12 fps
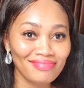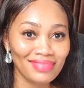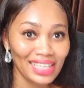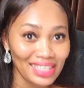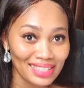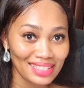
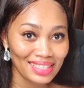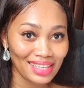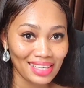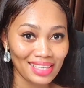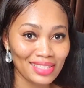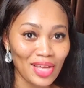
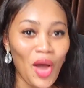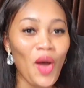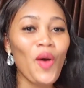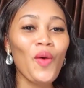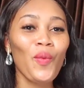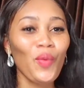list is,
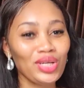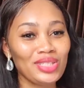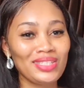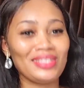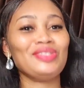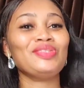
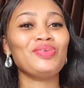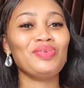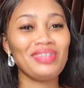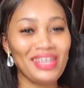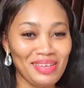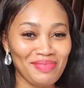what is
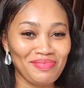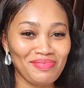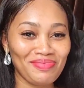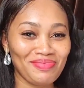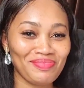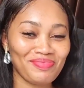your name?
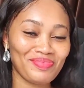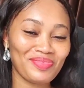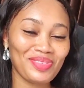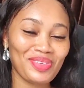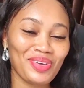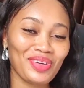
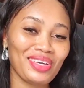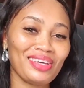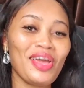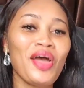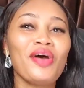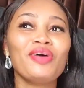
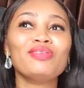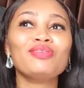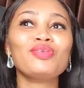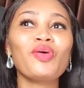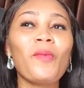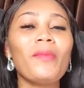Okay,
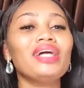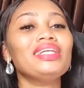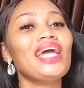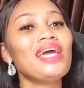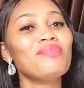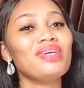so my
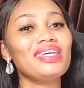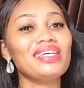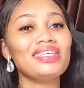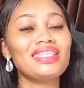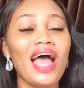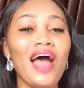name
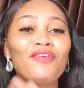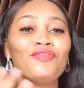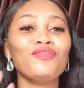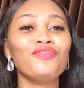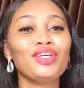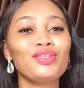is
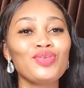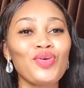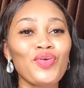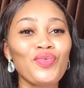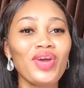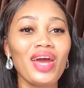
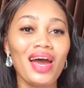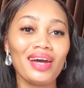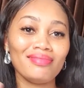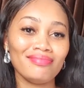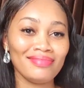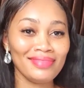
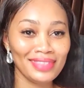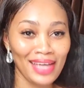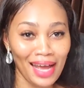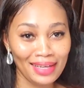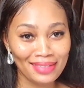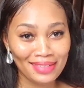Victoria
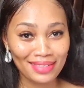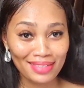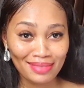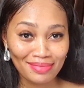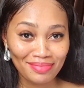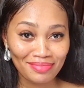Jackson.
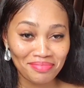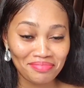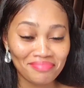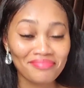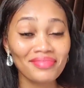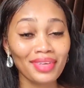
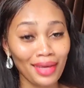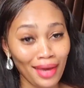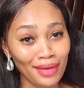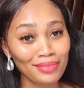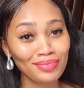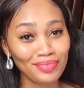Yeah,